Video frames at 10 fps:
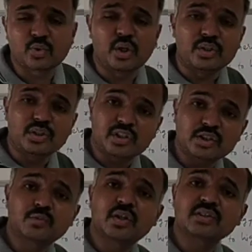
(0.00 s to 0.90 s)
So
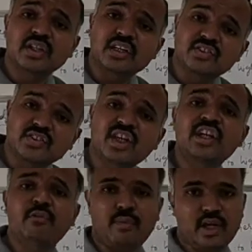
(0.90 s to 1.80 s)
this was its
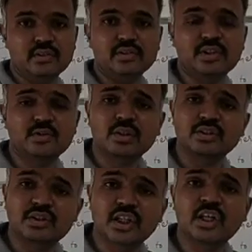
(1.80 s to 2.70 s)
significance. This was
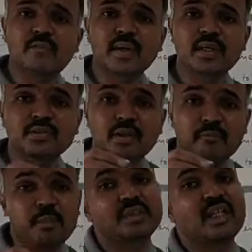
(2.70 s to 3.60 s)
the significance
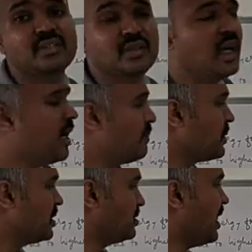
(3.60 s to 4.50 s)
of Pisaster
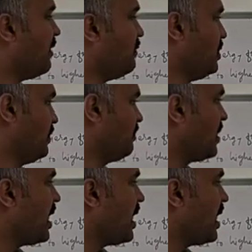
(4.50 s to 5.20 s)
starfish.